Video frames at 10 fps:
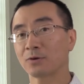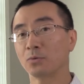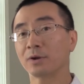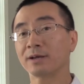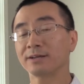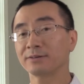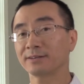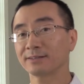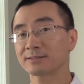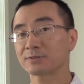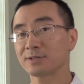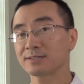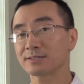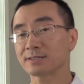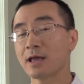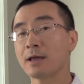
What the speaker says: Where do you think the stress is?